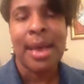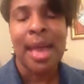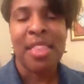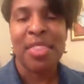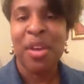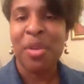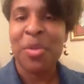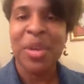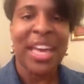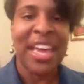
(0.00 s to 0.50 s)

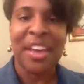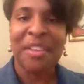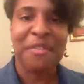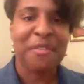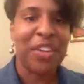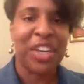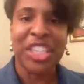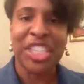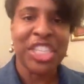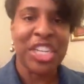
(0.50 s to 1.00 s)
and that we can't
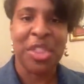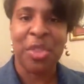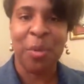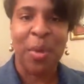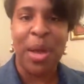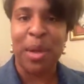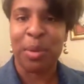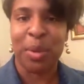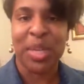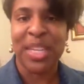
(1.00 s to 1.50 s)
function the
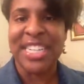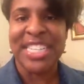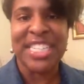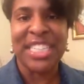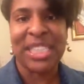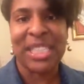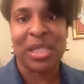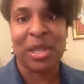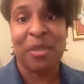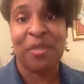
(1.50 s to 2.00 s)
way we're
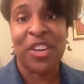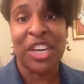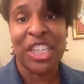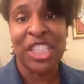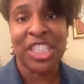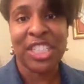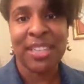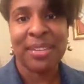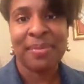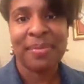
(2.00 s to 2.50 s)
intended to
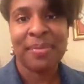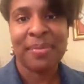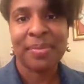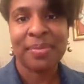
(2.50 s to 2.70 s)
function?